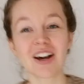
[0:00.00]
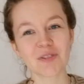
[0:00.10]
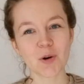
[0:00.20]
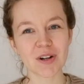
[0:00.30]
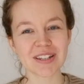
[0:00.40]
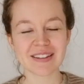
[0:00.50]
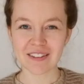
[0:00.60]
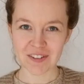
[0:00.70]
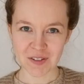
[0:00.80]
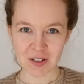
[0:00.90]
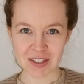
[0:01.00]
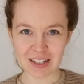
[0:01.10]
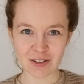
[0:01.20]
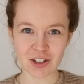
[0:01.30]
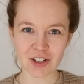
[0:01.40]
Of course, the first
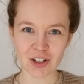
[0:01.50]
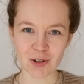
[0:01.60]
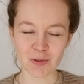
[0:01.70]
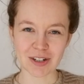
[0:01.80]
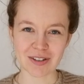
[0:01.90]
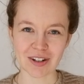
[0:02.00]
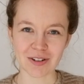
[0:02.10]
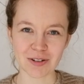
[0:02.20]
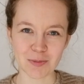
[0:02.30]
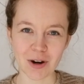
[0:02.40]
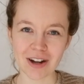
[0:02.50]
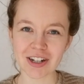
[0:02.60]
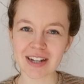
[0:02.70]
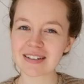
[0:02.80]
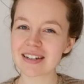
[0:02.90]
thing you should do when you start a new
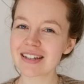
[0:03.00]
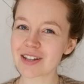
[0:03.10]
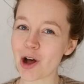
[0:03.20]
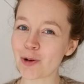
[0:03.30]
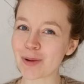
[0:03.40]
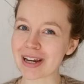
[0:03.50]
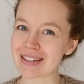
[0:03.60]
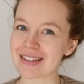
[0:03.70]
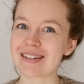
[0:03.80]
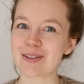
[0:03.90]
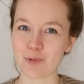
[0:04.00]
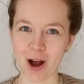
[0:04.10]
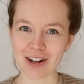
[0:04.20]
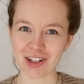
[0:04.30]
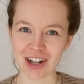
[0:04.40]
project is always
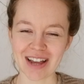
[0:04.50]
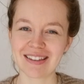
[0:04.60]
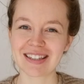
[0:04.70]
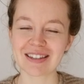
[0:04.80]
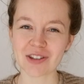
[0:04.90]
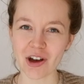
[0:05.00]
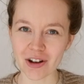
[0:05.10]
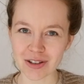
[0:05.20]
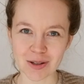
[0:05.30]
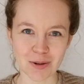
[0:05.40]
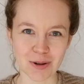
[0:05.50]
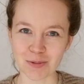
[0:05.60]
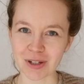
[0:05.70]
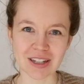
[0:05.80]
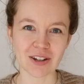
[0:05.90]
swatch. And this is also a
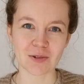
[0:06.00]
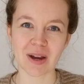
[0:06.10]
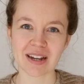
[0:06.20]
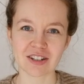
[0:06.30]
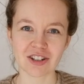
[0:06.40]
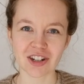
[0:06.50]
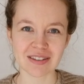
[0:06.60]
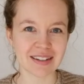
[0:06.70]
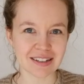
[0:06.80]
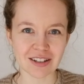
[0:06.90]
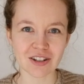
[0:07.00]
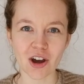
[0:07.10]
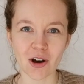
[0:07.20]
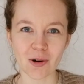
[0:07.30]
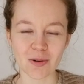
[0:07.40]
really good way to just get to
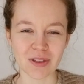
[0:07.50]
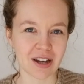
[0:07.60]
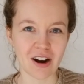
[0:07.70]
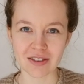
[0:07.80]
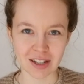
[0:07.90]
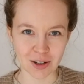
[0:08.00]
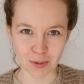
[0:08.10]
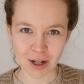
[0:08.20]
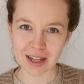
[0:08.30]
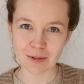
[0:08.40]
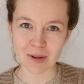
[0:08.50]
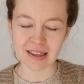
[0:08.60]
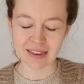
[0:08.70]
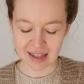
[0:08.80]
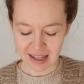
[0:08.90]
know the yarn that you're working with.